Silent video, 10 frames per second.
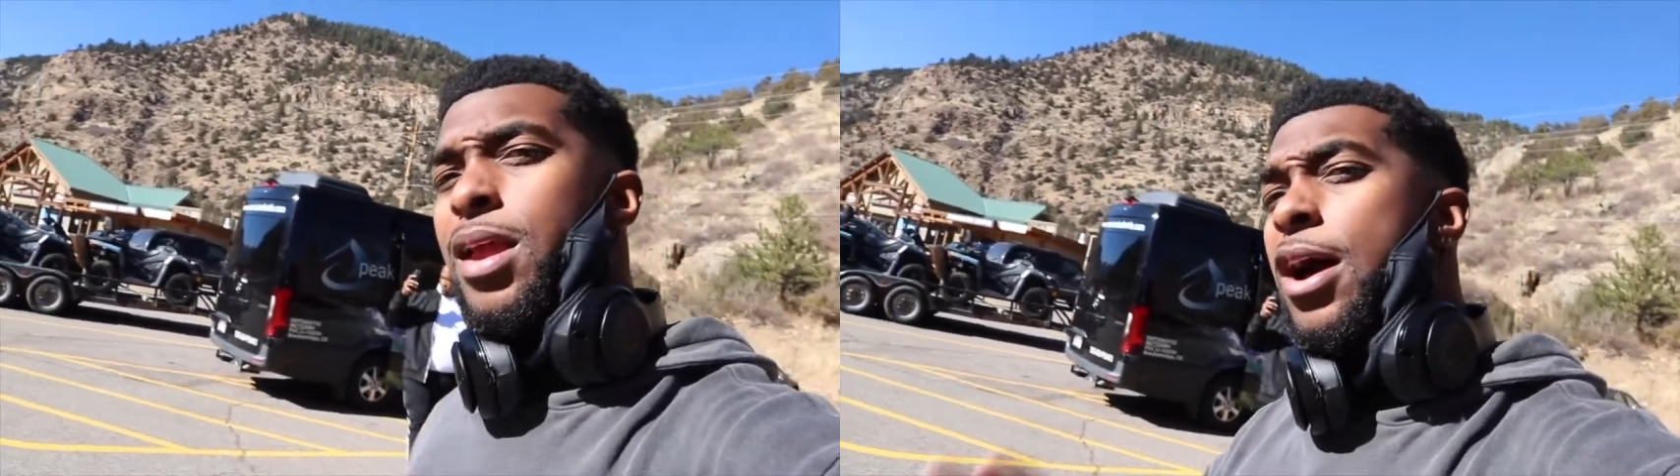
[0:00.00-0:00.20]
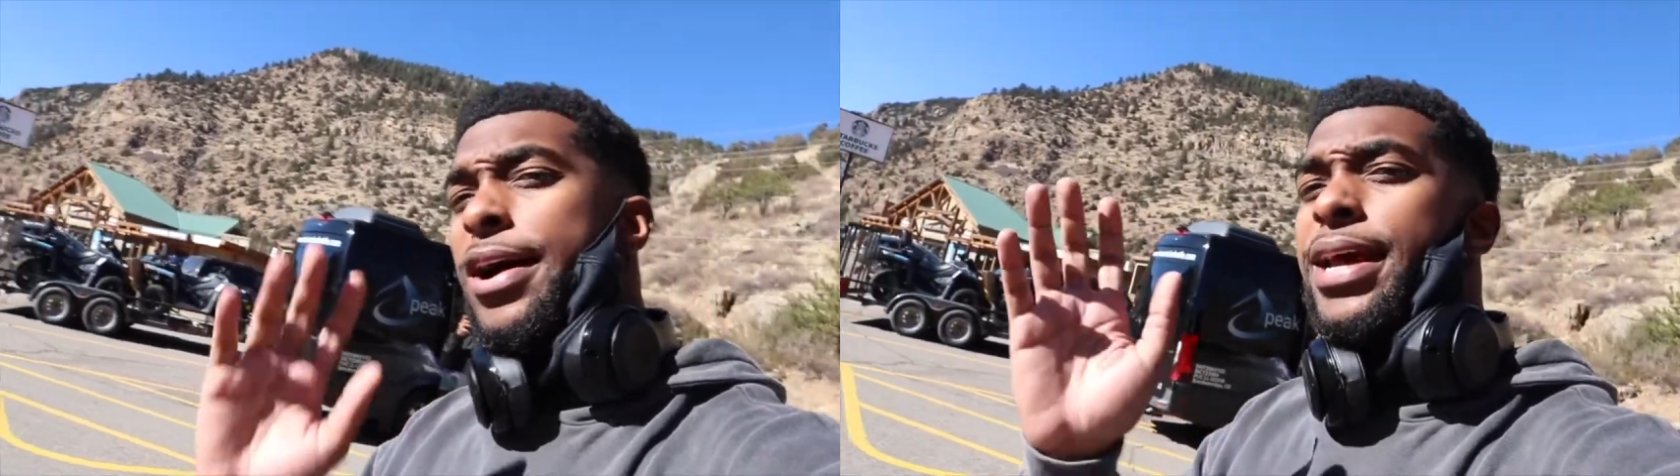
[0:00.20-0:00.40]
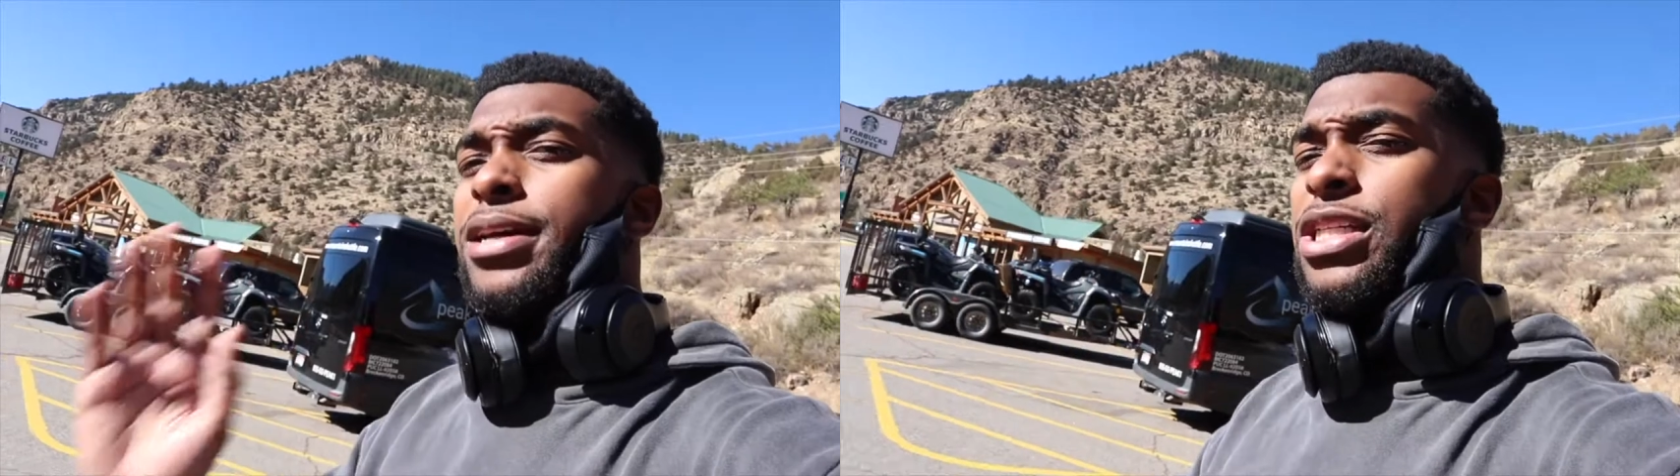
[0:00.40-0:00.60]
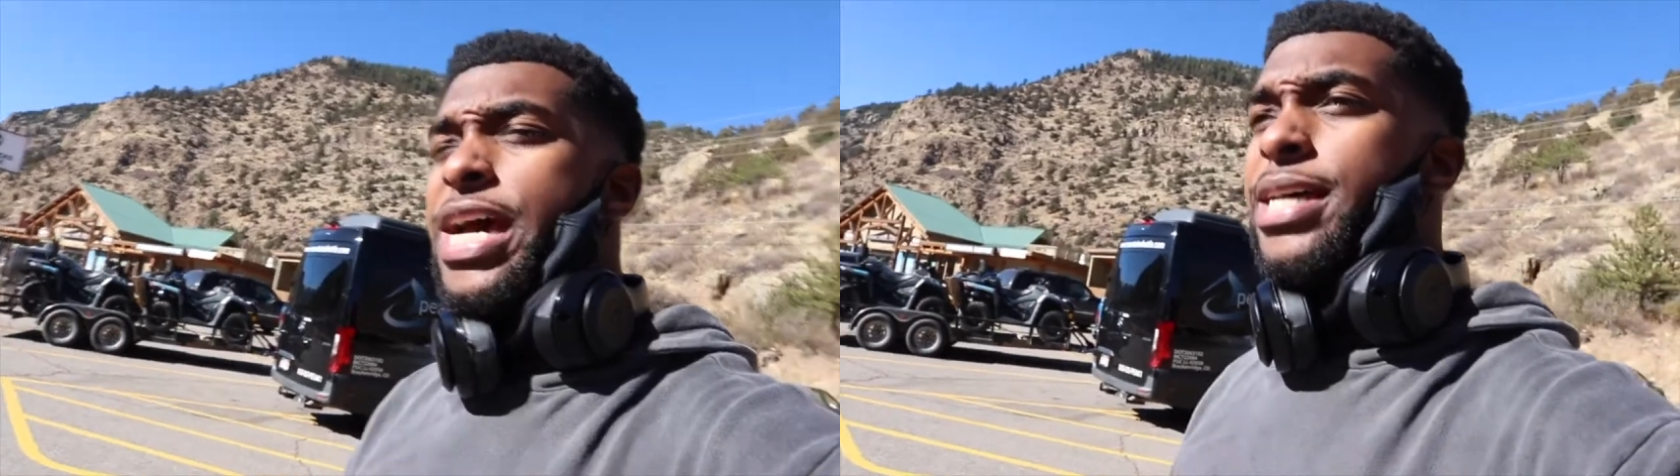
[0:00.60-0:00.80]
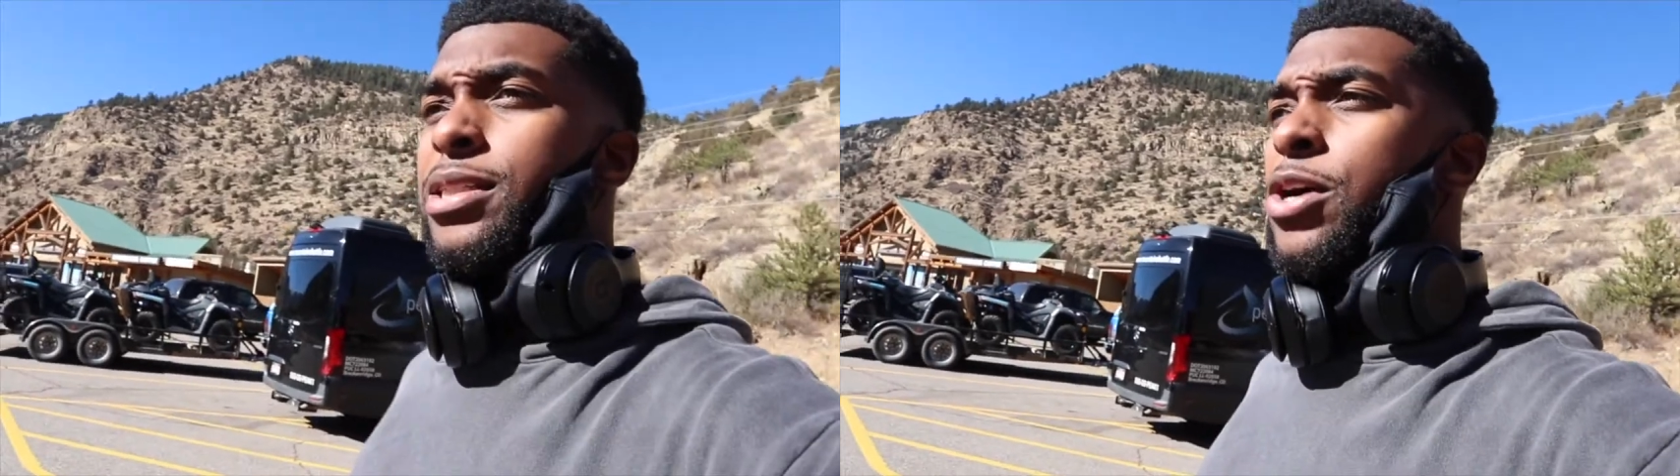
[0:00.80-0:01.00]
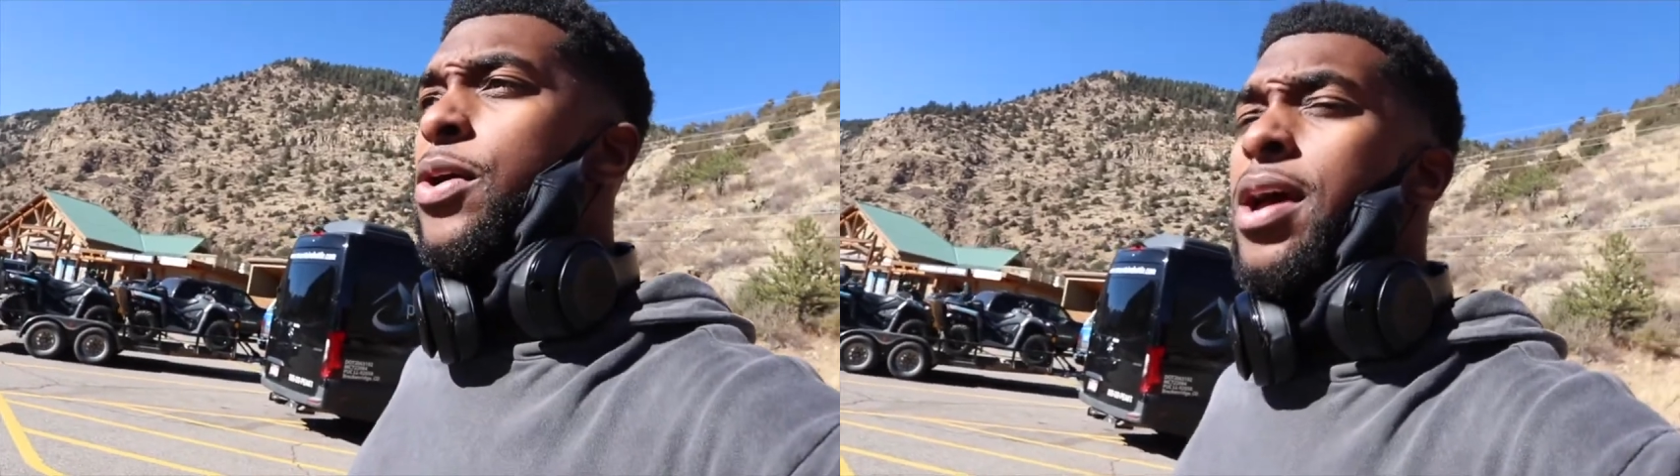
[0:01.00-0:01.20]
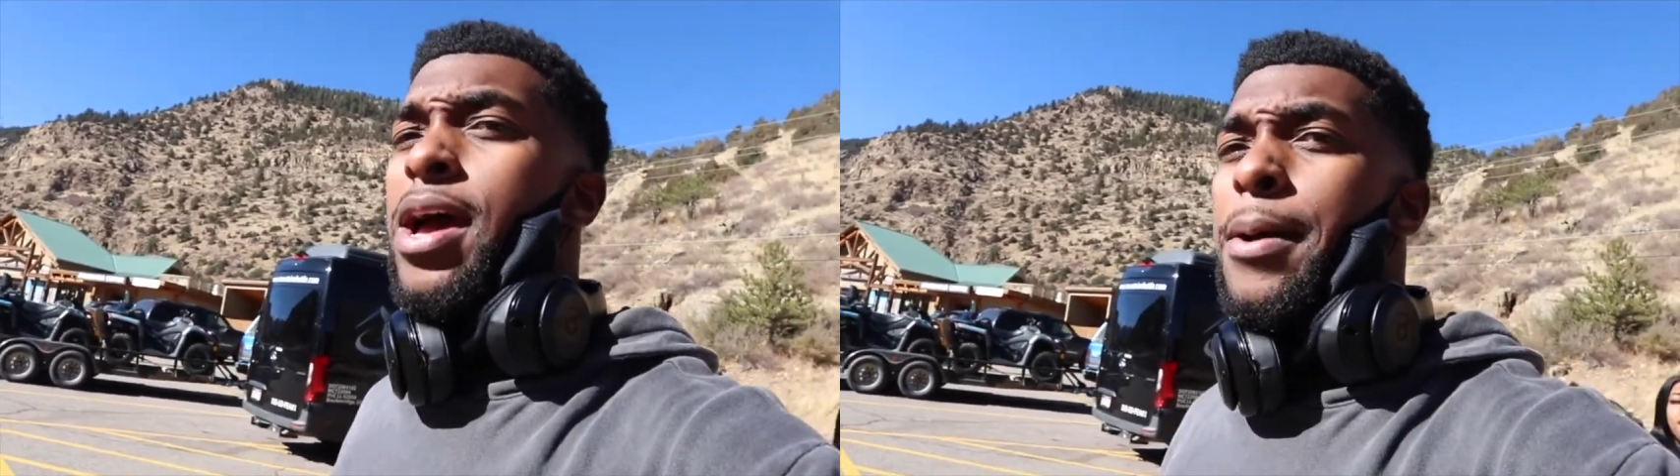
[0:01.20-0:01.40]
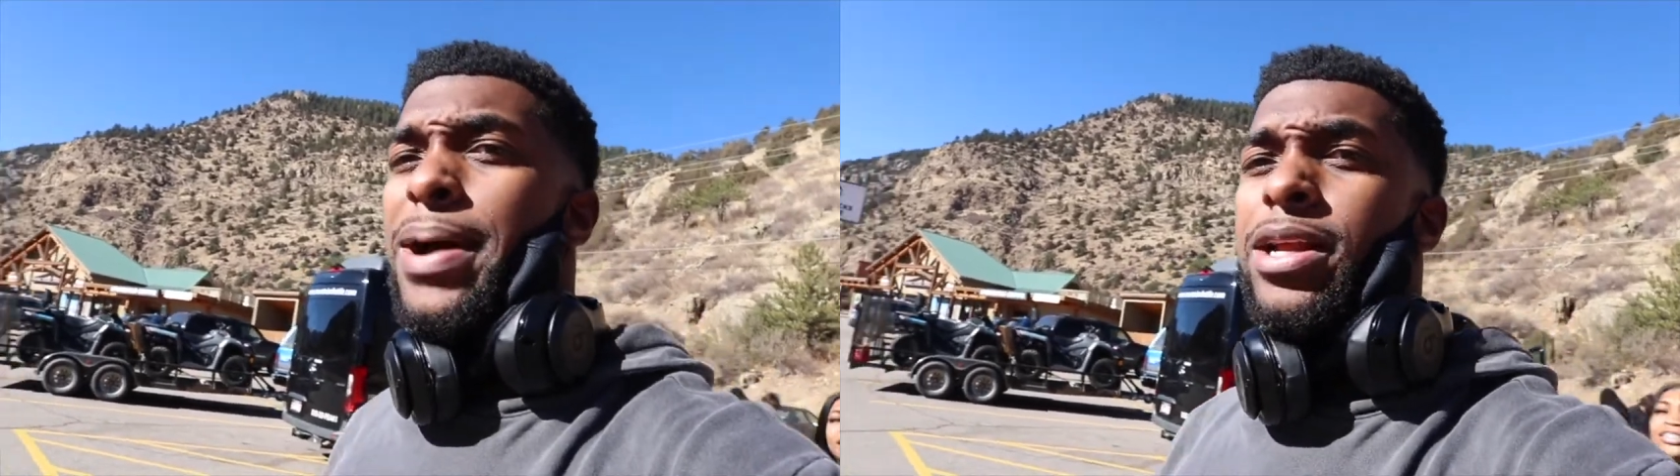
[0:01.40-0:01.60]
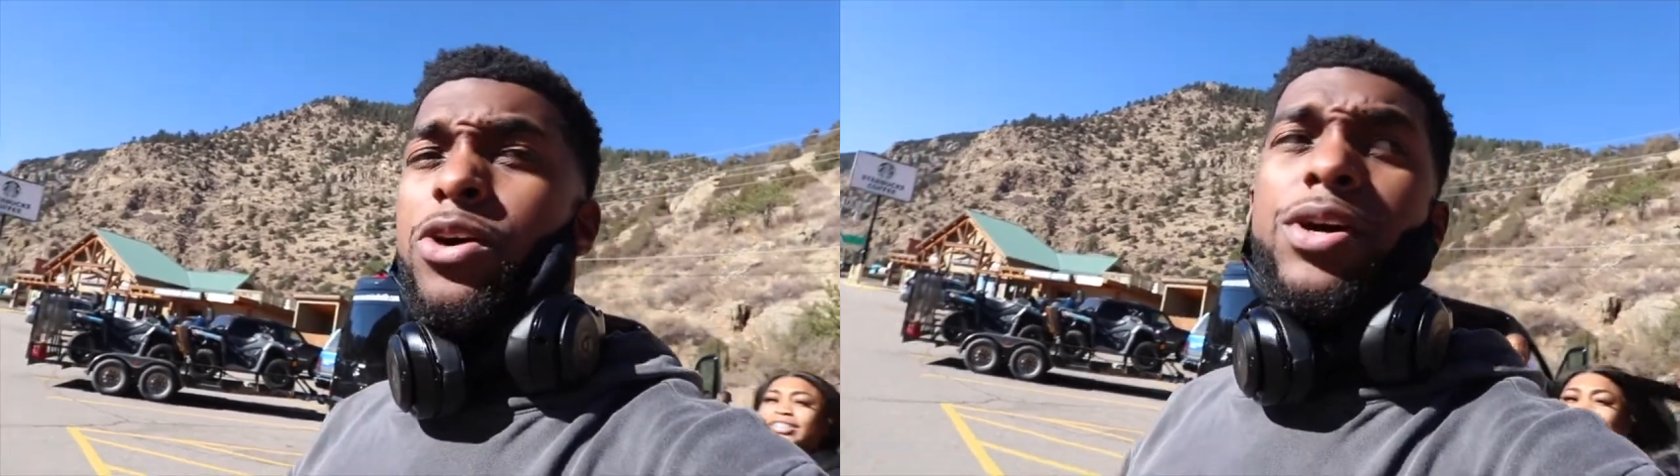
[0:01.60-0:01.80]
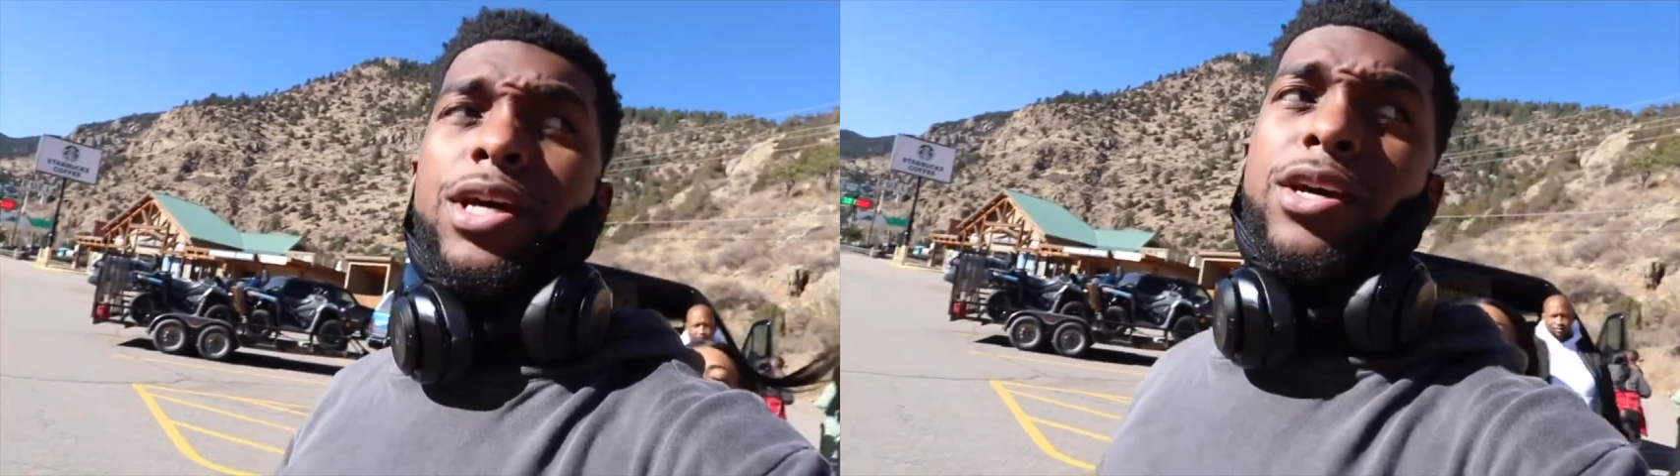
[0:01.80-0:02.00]
all that good jazz. So I'm about to
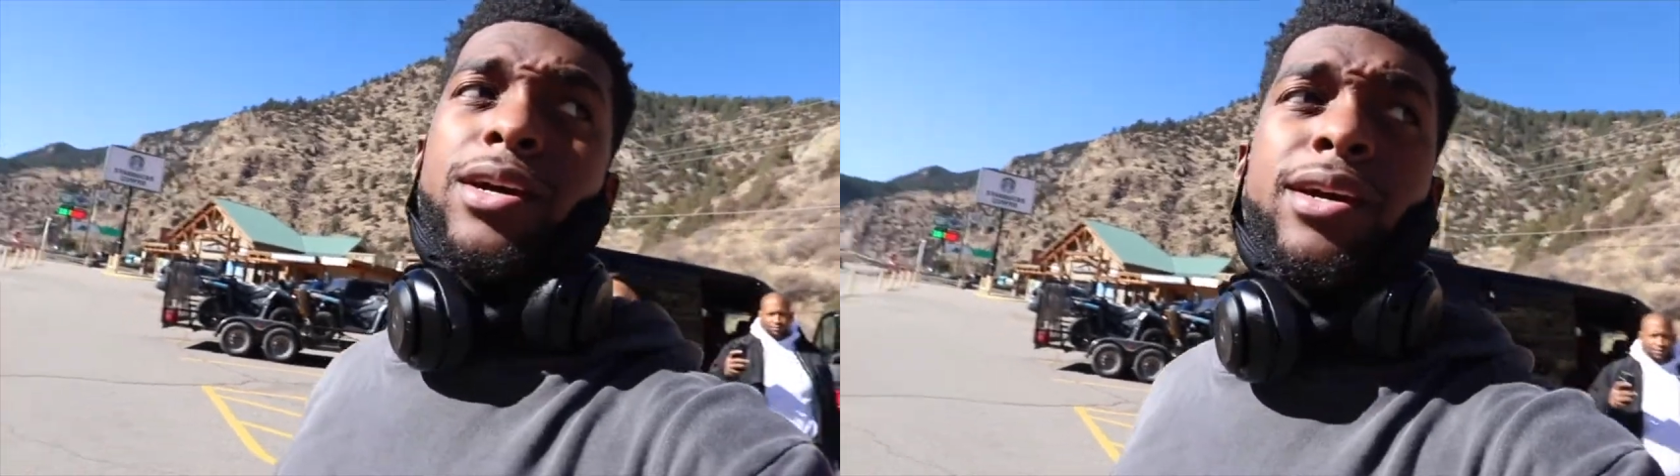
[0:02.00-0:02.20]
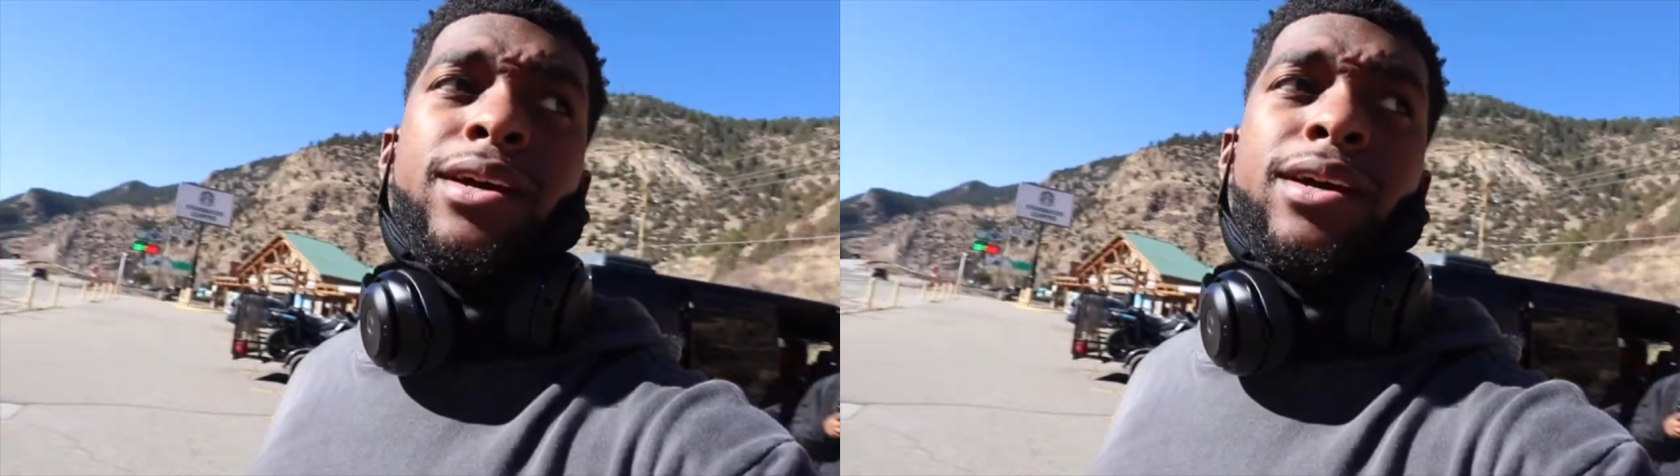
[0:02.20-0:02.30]
go in here.